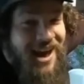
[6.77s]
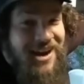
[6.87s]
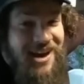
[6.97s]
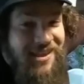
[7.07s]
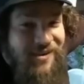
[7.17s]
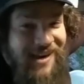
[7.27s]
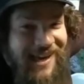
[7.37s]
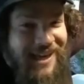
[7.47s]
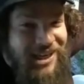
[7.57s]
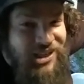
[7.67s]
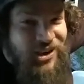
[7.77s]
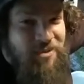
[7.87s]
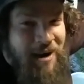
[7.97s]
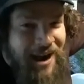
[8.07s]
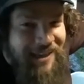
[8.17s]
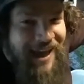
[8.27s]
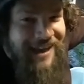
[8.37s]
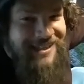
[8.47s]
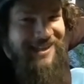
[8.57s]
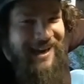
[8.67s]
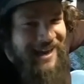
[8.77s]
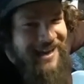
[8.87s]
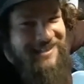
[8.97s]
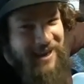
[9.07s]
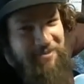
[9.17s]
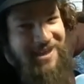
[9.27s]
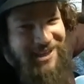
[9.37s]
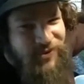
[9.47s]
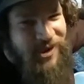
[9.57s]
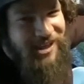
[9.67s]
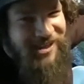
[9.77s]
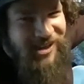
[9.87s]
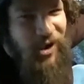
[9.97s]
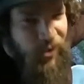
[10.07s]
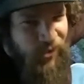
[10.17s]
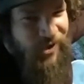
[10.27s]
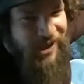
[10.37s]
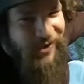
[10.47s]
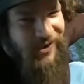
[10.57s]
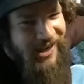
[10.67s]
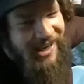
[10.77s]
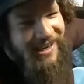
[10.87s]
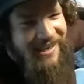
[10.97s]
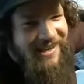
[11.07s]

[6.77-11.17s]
Another reality show about Alaska, except this one's really real.